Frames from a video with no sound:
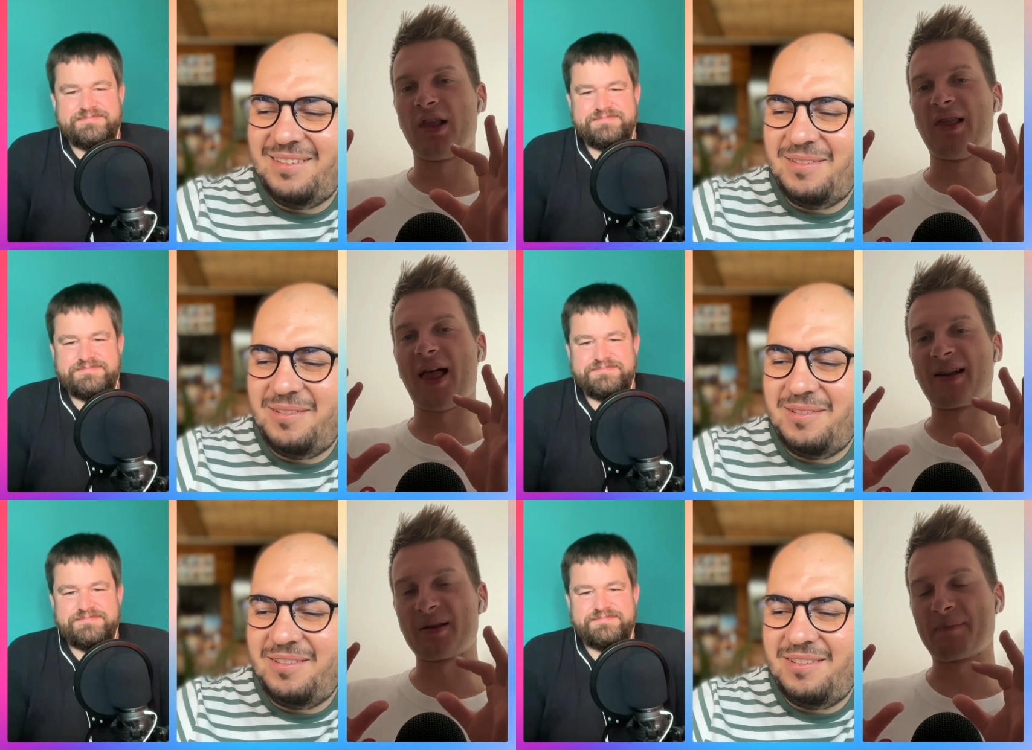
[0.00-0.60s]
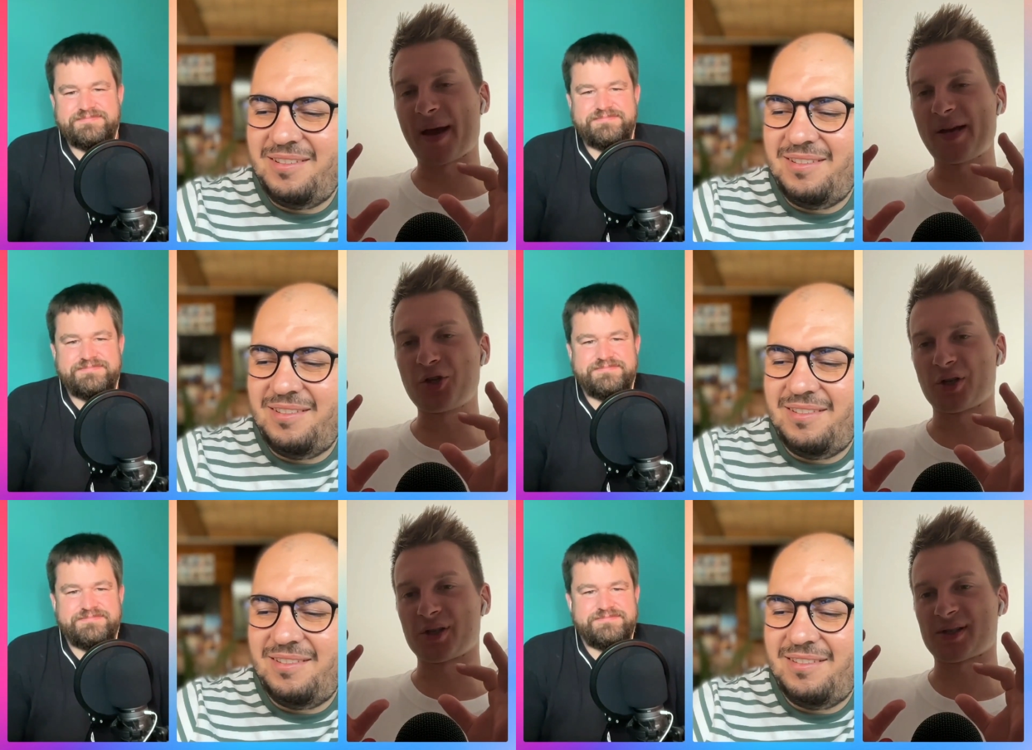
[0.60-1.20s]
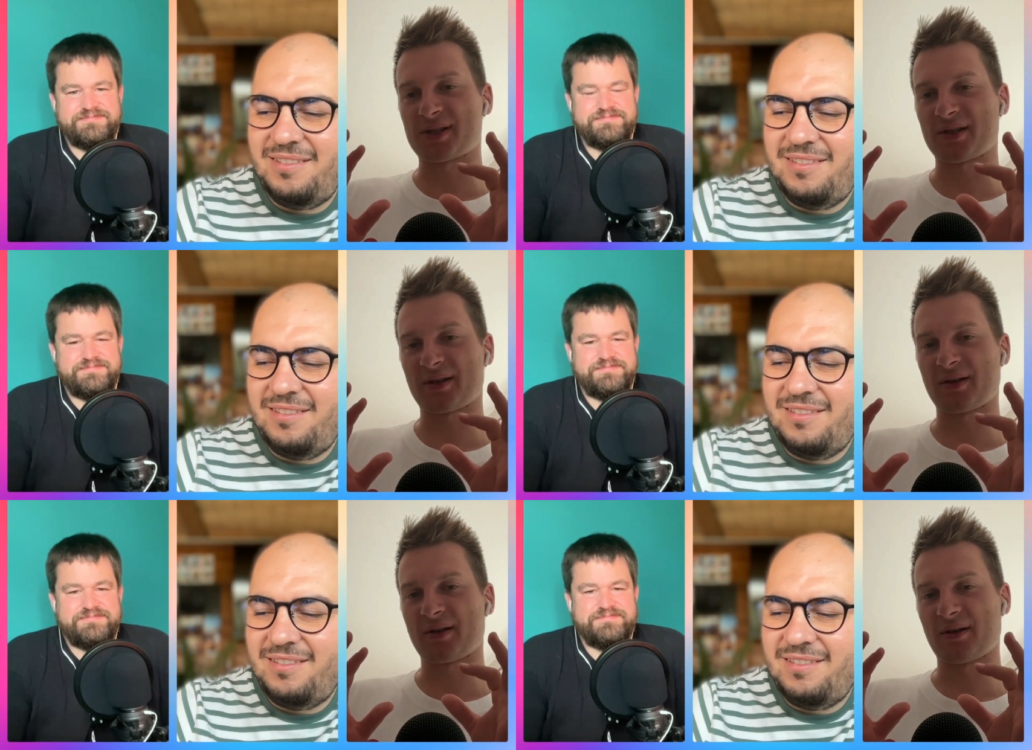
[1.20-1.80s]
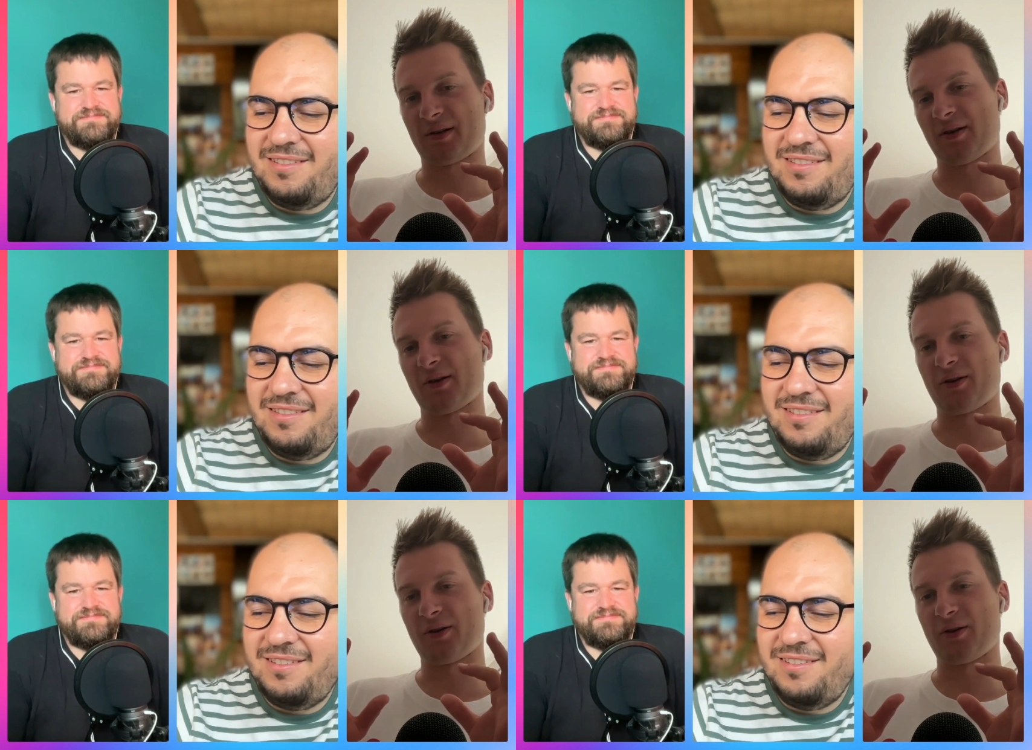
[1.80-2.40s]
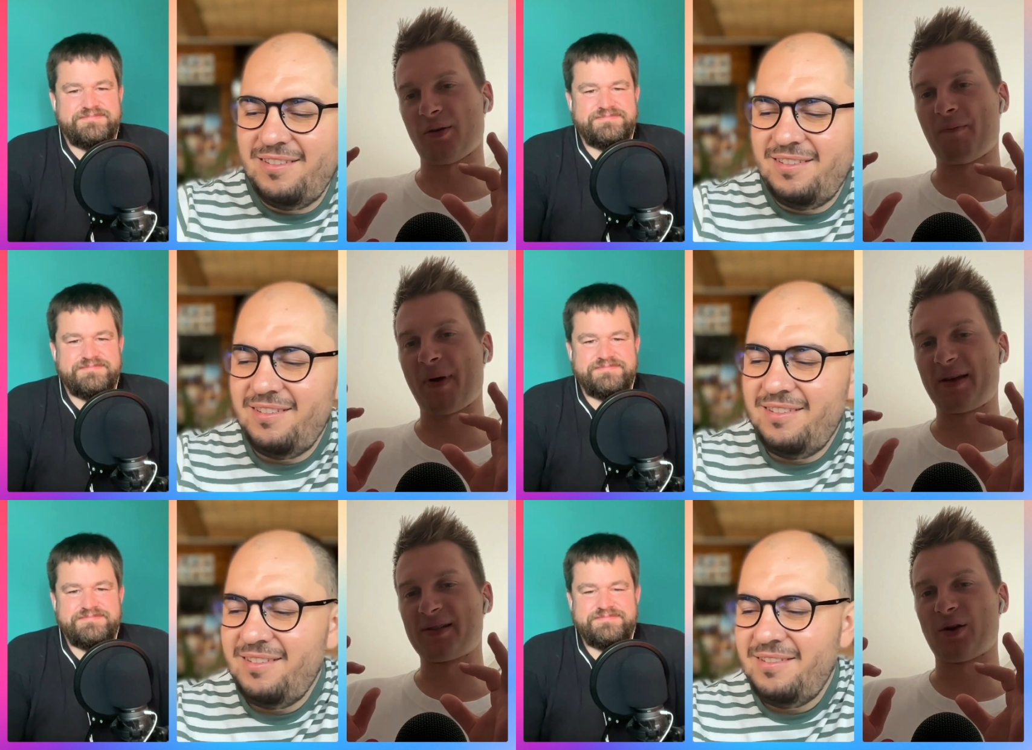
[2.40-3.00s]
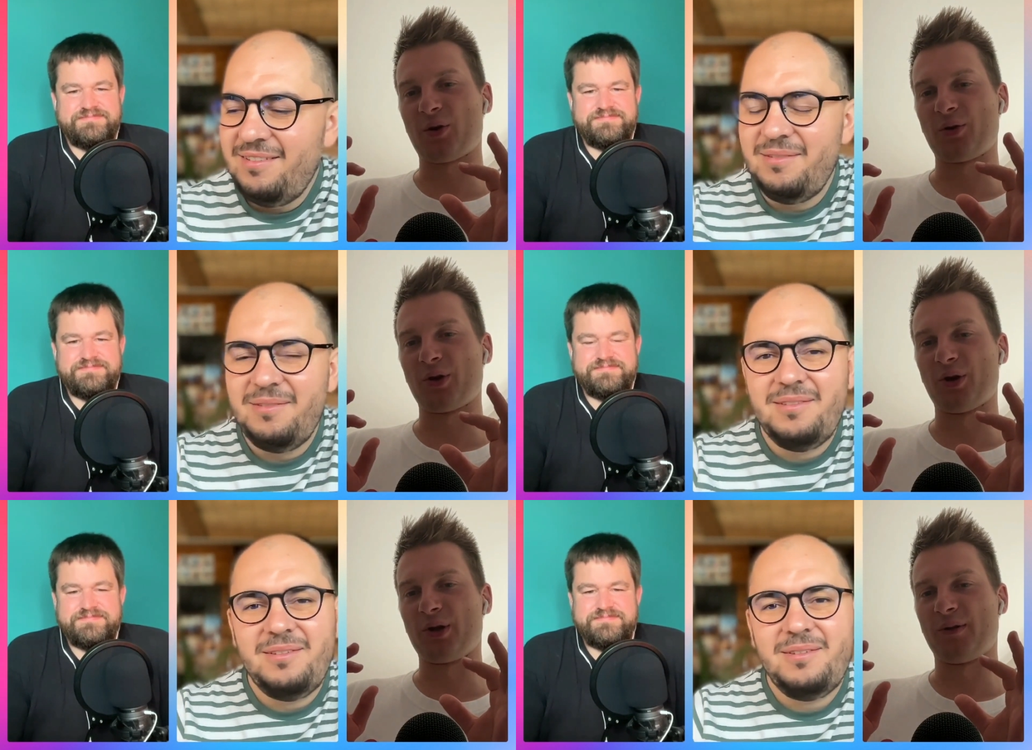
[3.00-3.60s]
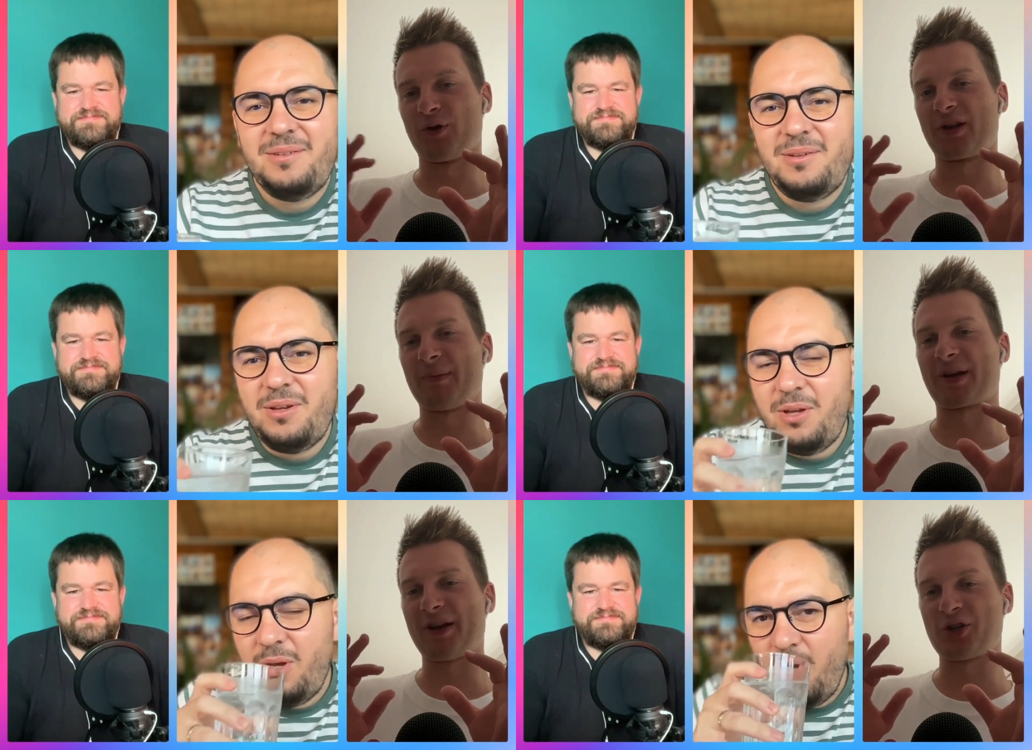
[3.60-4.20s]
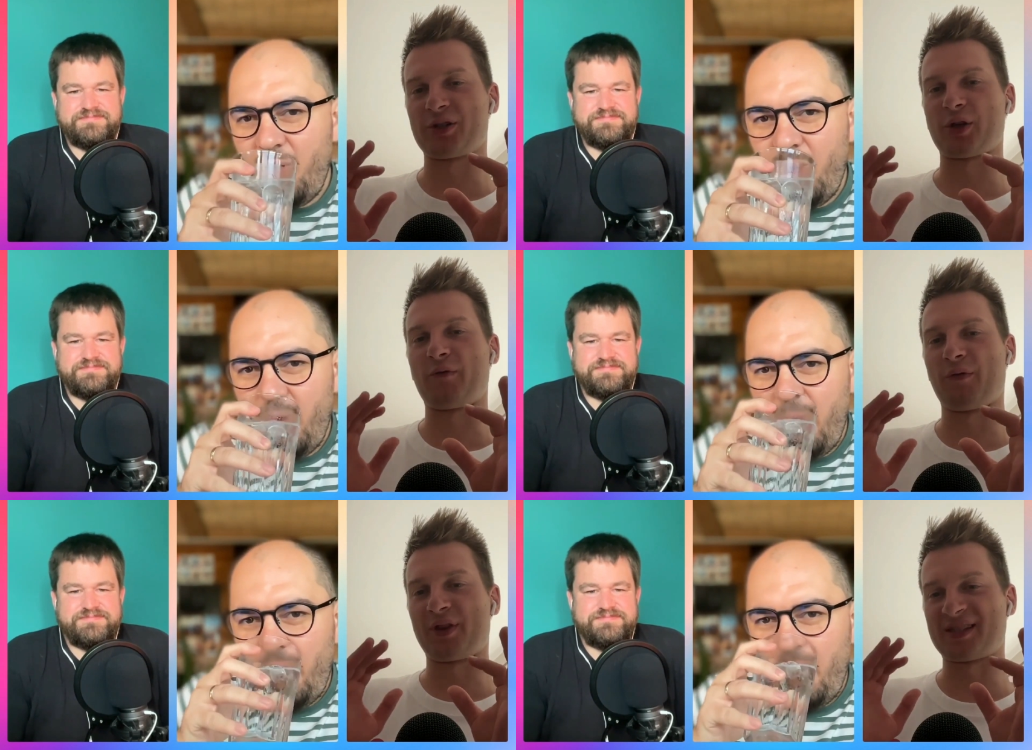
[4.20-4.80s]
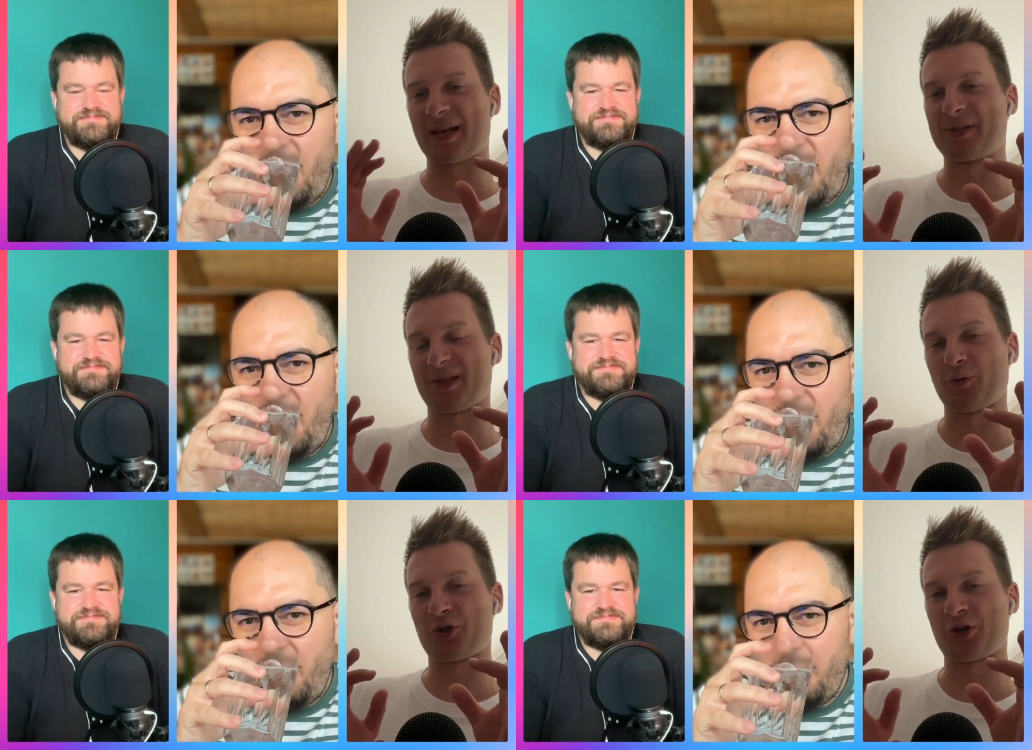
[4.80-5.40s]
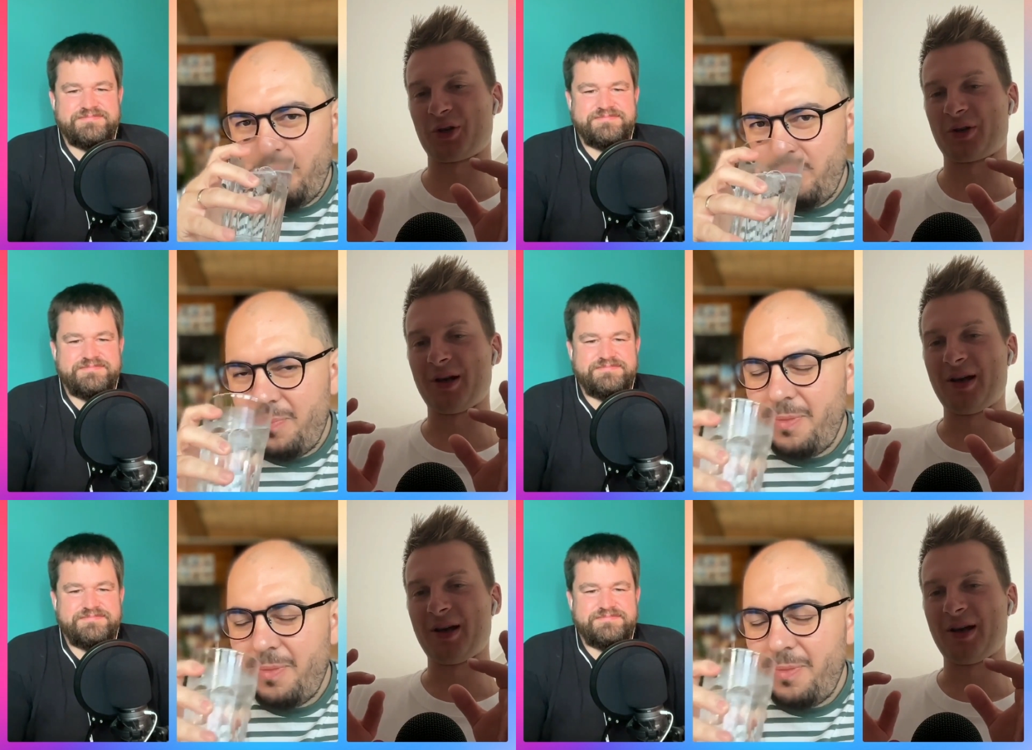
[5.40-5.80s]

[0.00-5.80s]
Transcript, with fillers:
Speaker 1: landing pages uh, based on the different applications of the same solution.